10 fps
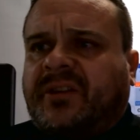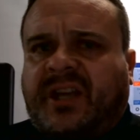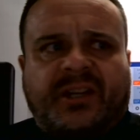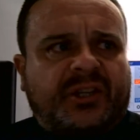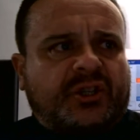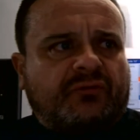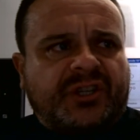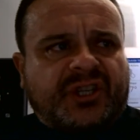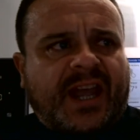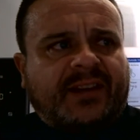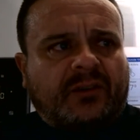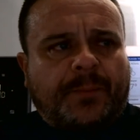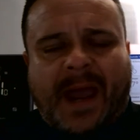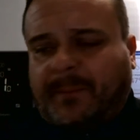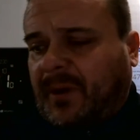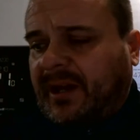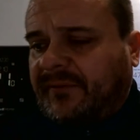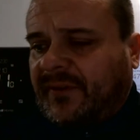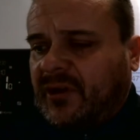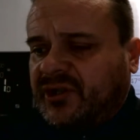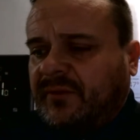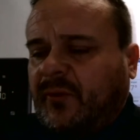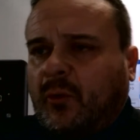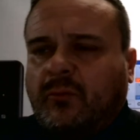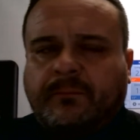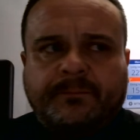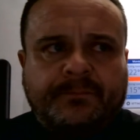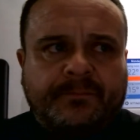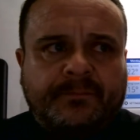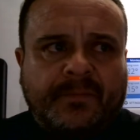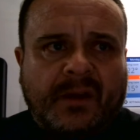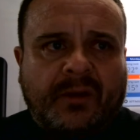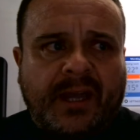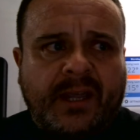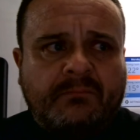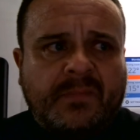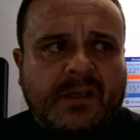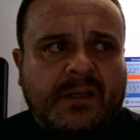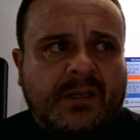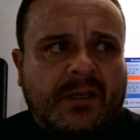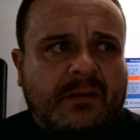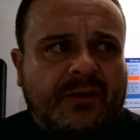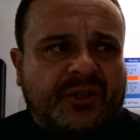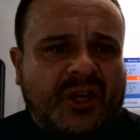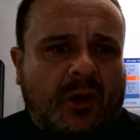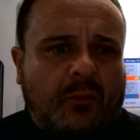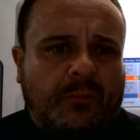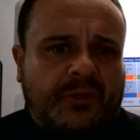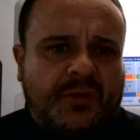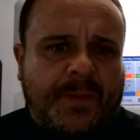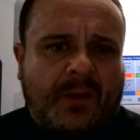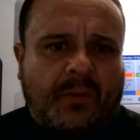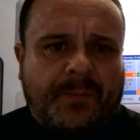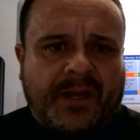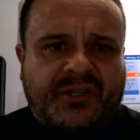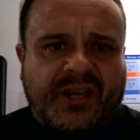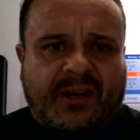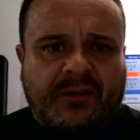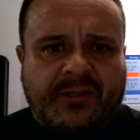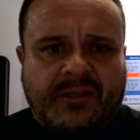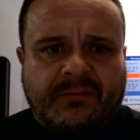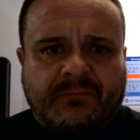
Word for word: the industry standard backplate first of all. Okay, so just bear with me a second.